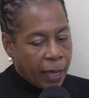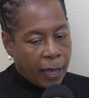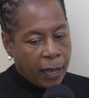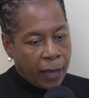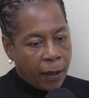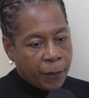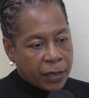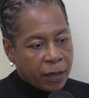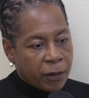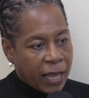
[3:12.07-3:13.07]

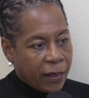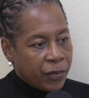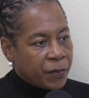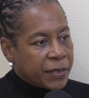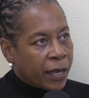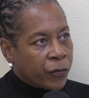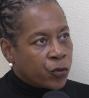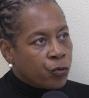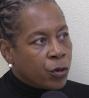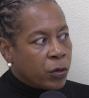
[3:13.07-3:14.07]
can get themselves
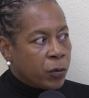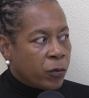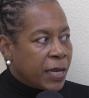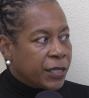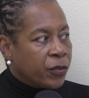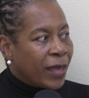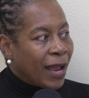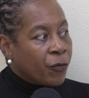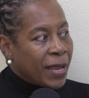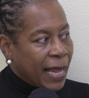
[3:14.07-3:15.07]
into that
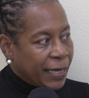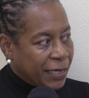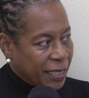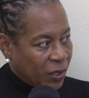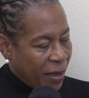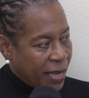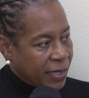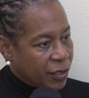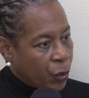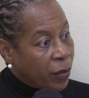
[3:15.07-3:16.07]
reality space
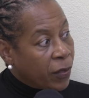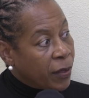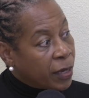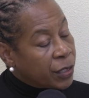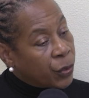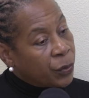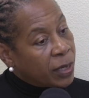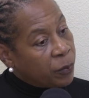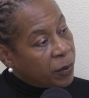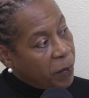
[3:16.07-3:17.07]
so that they are totally
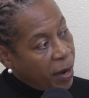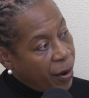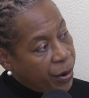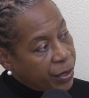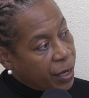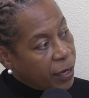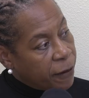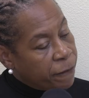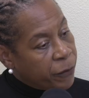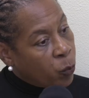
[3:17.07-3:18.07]
prepared for